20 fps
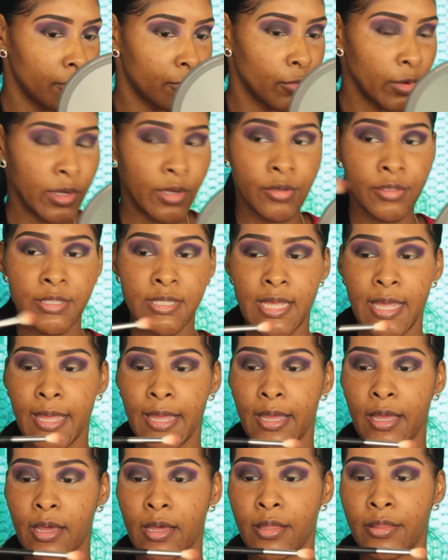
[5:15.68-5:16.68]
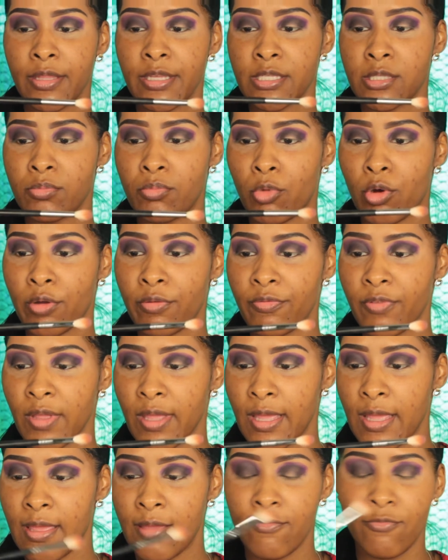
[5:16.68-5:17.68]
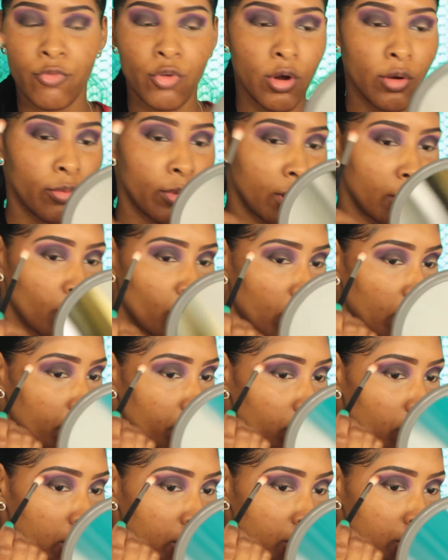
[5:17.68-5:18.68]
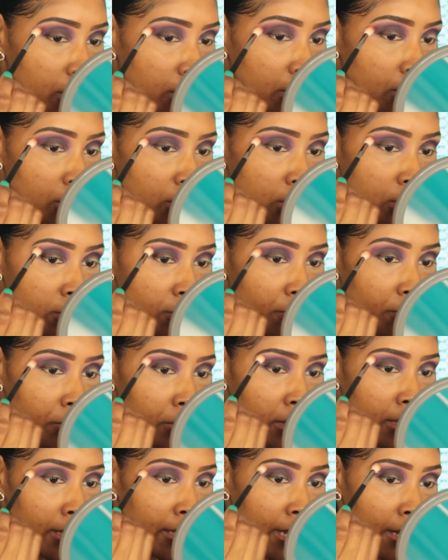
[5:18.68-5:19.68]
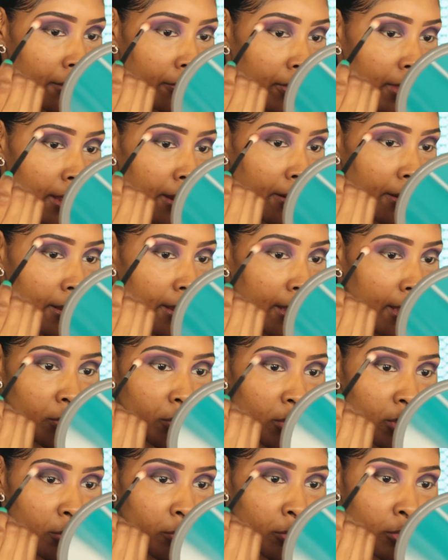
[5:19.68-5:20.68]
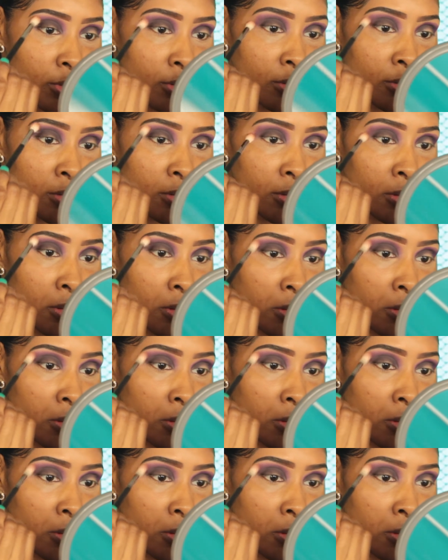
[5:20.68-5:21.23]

We're going to take this Morphe M411 brush and just blend out that purple.